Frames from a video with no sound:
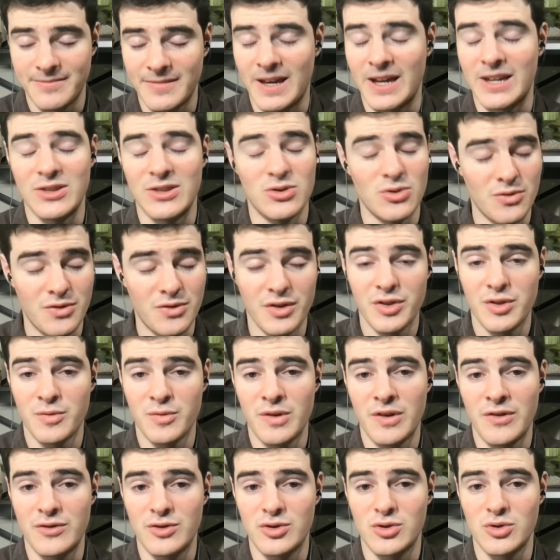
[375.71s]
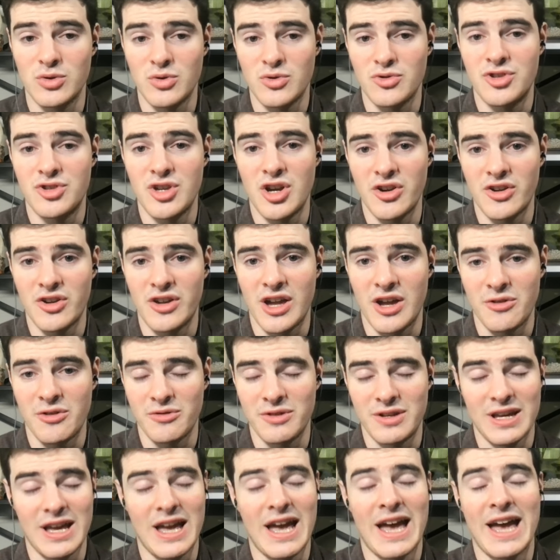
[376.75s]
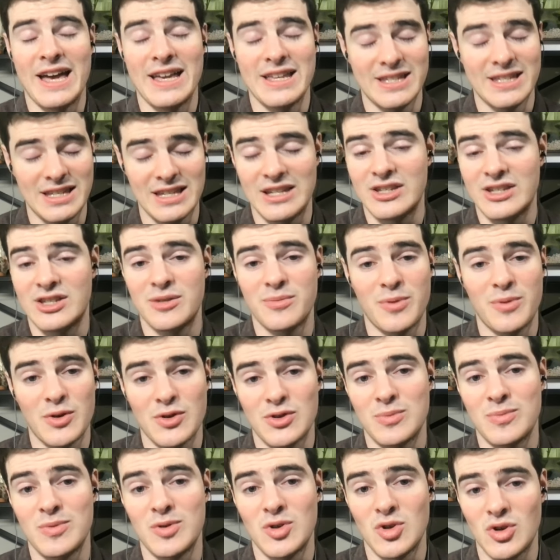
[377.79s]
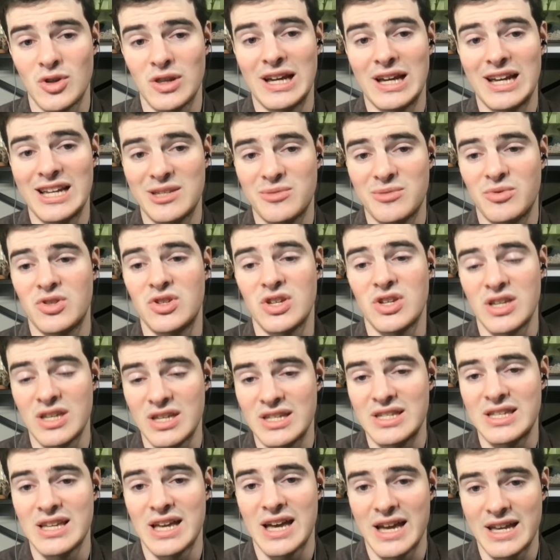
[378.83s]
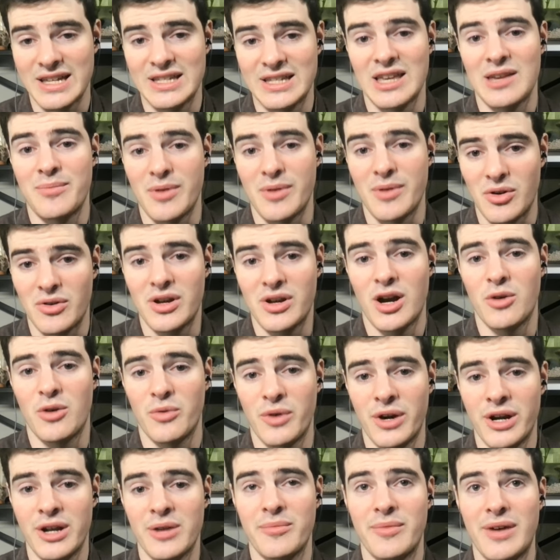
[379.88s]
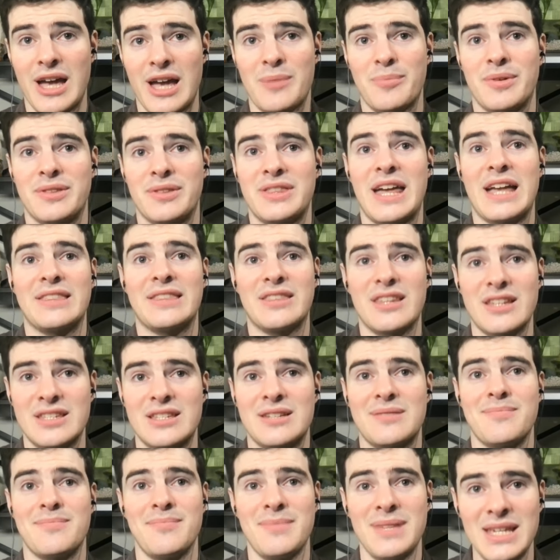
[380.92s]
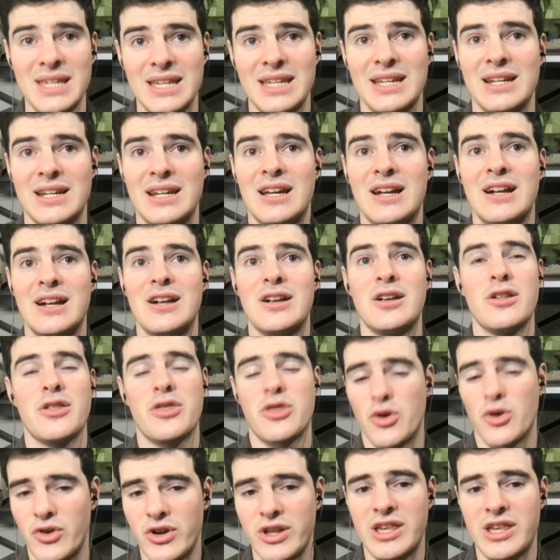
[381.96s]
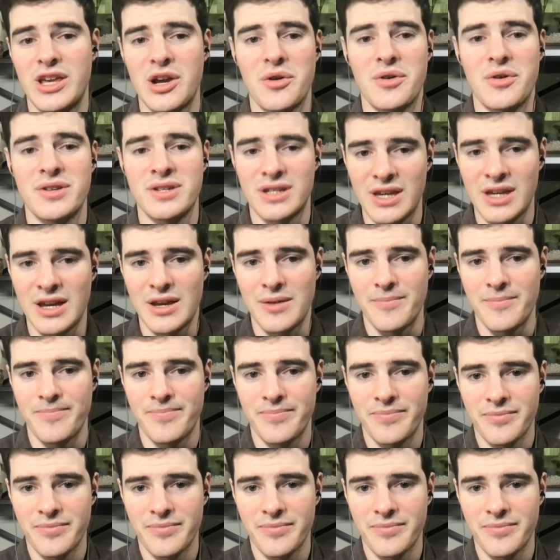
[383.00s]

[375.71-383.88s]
I do think the Ravens will use Derrick Henry as he is supposed to be utilized, which is as a bell cow running back, but that doesn't mean thirty carries a game.